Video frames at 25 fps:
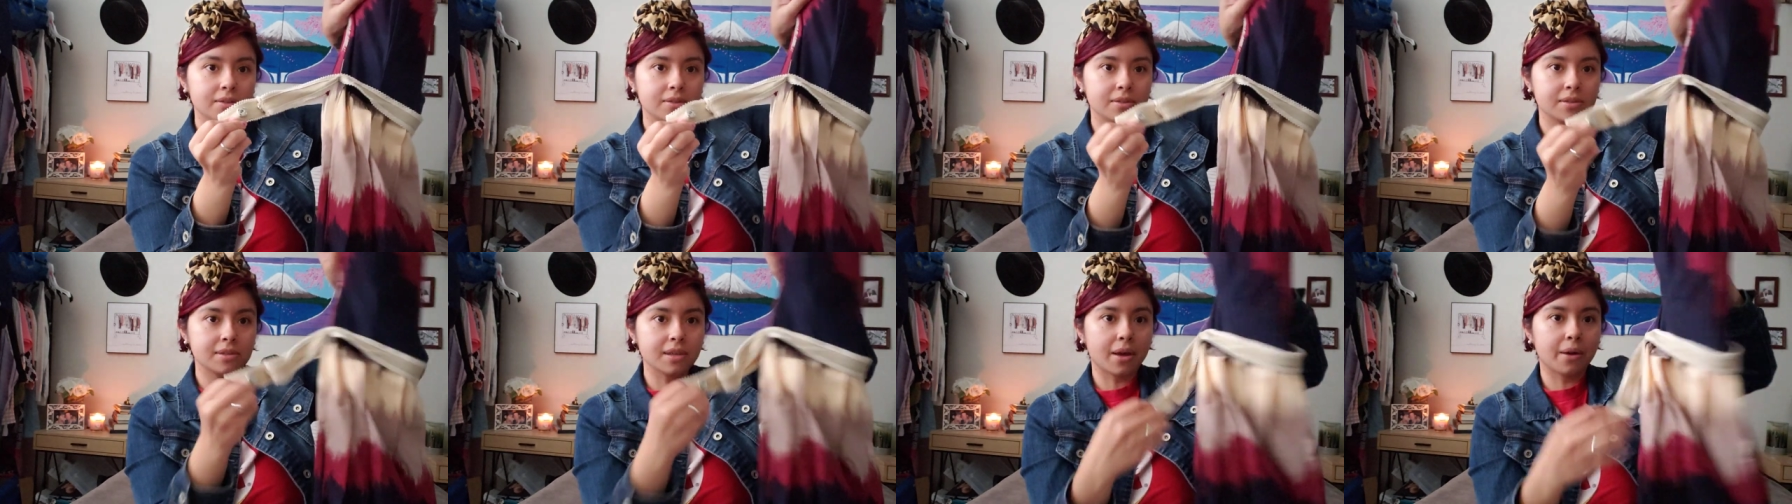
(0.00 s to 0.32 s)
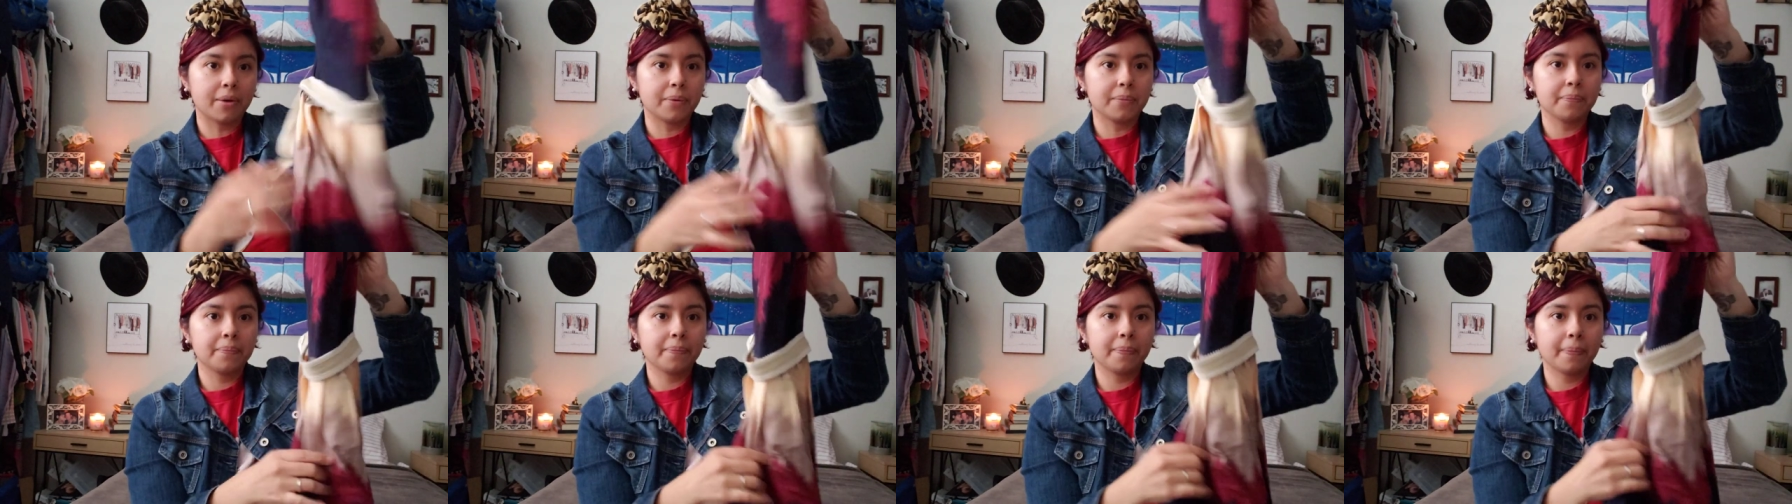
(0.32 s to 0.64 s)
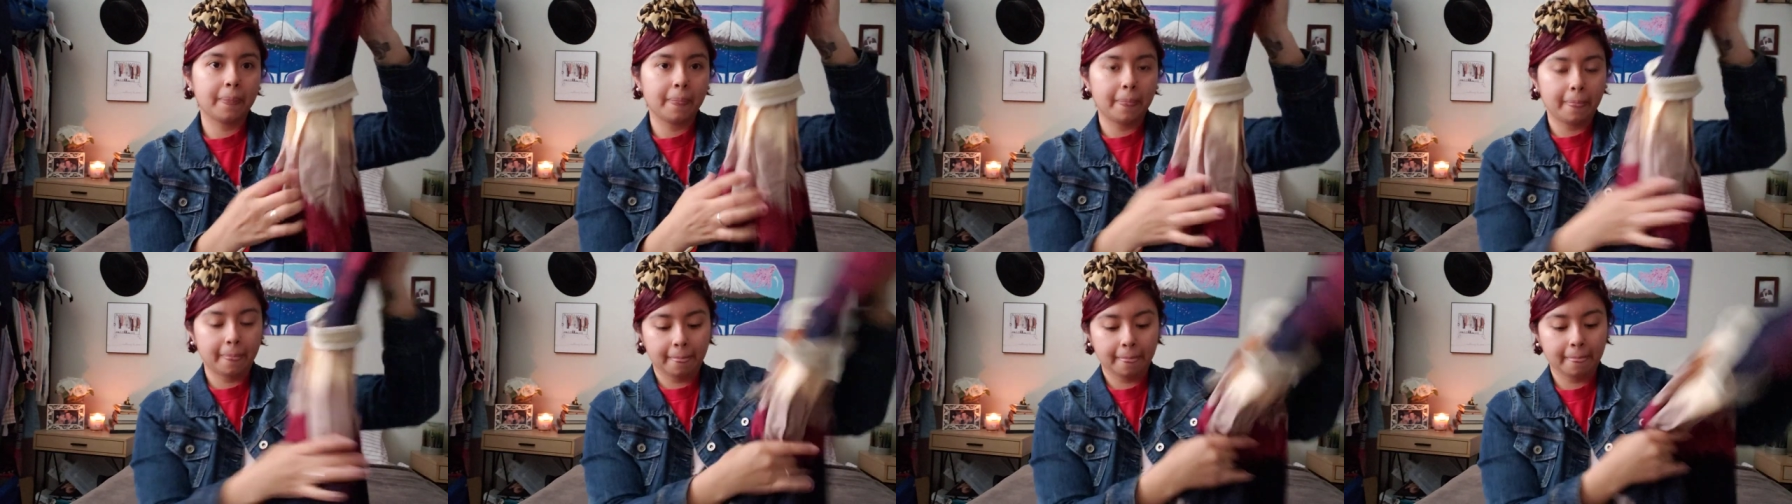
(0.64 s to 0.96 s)
So
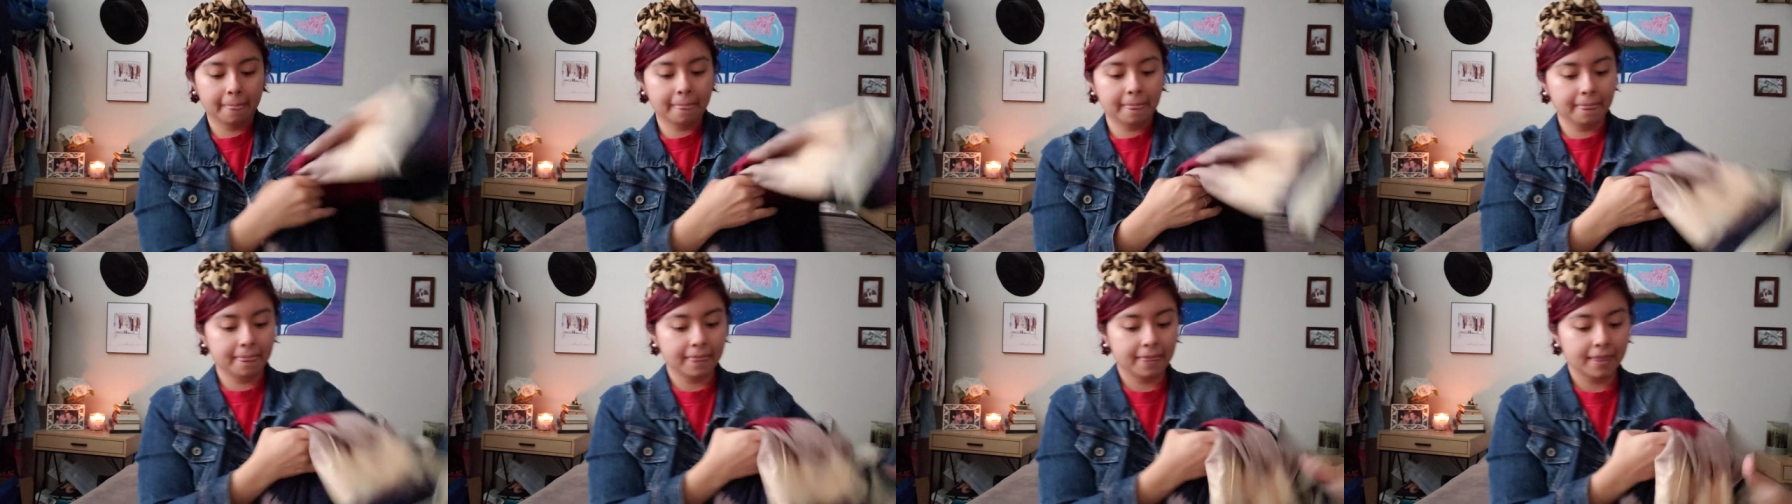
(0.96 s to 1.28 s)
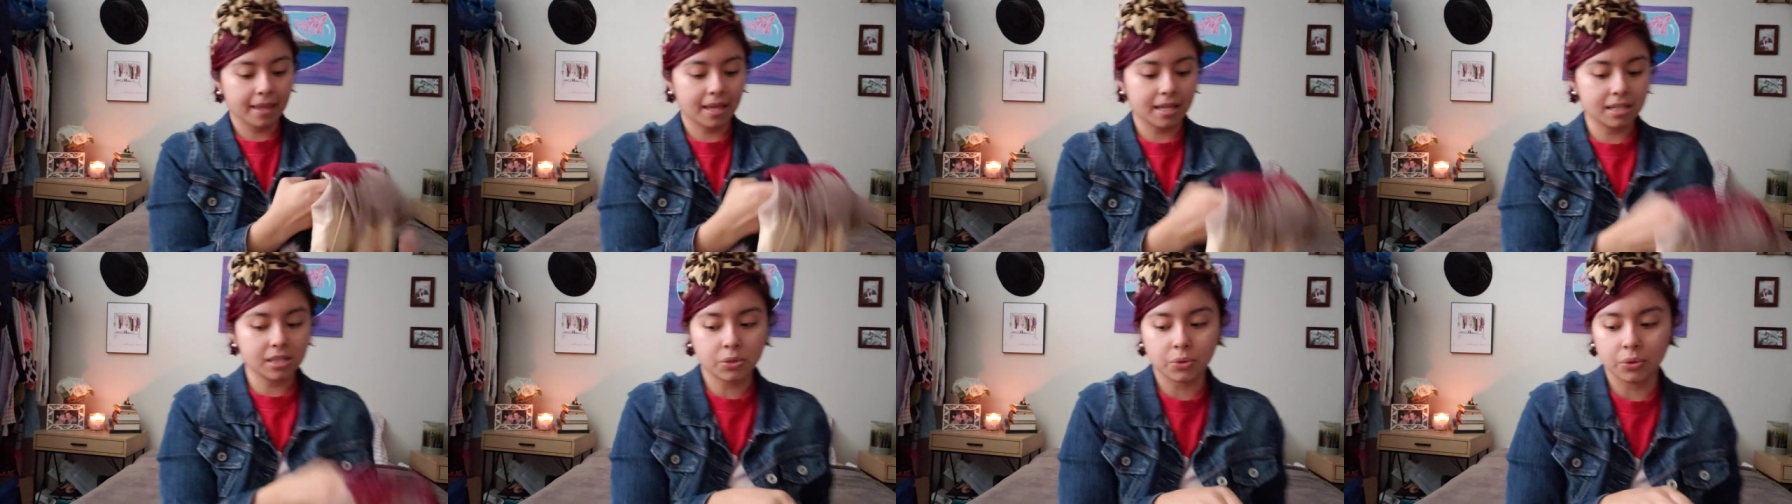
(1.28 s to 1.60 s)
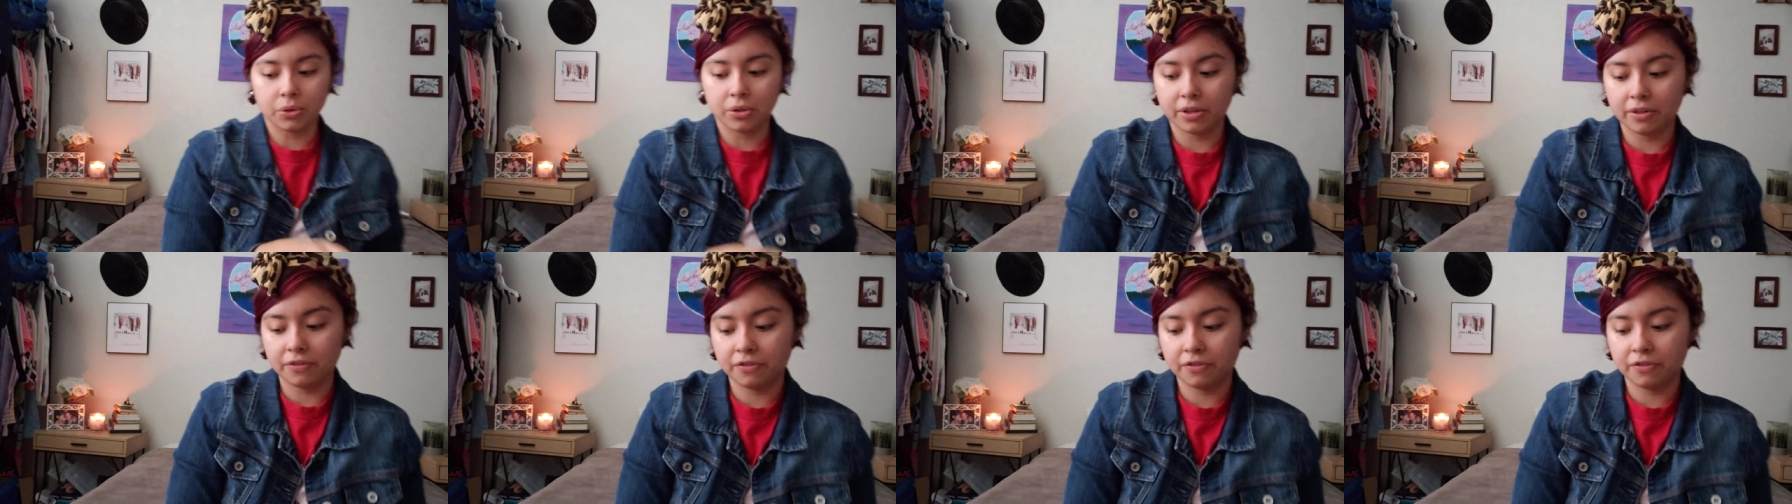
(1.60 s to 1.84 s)
that's cool.